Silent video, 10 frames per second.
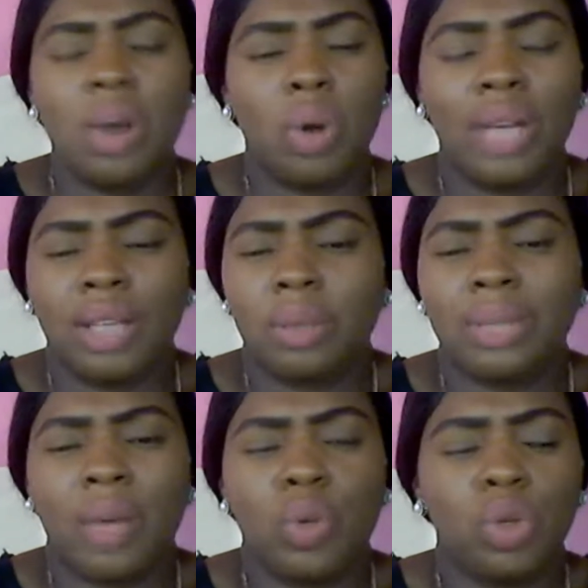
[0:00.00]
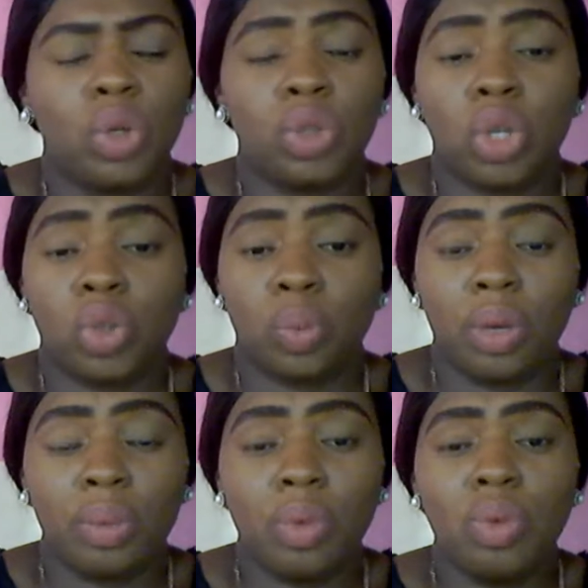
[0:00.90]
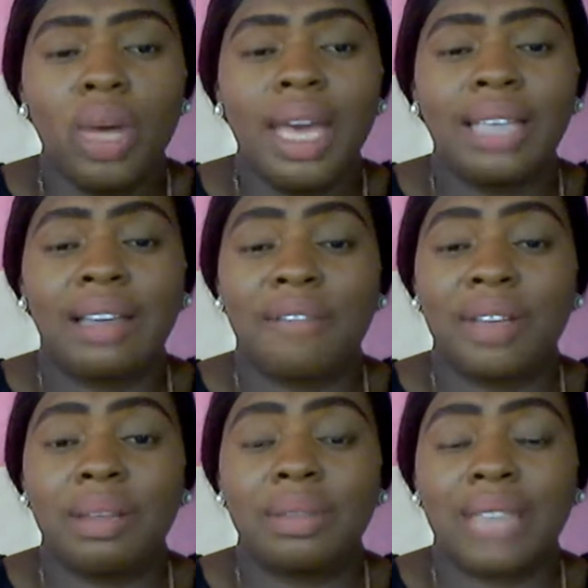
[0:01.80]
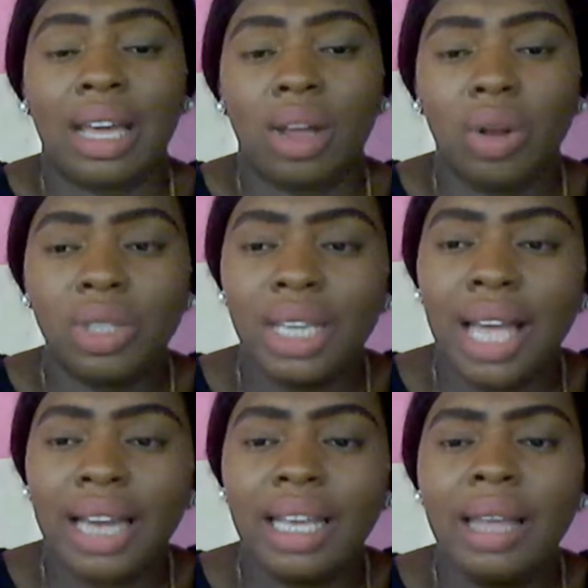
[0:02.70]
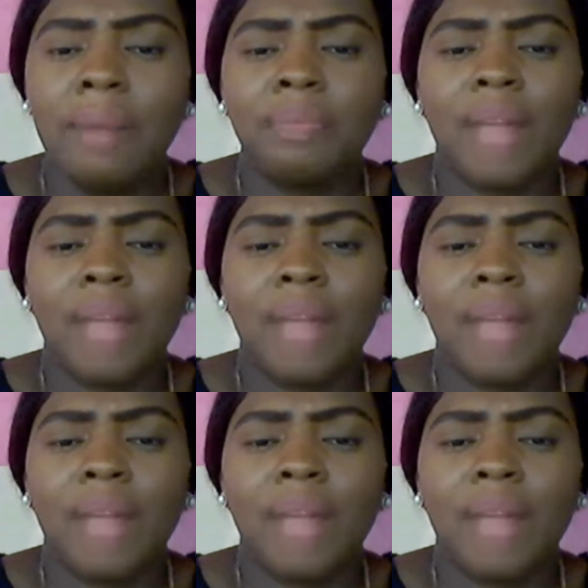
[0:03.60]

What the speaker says: Or they sometimes they don't talk to people, it affects them psychologically.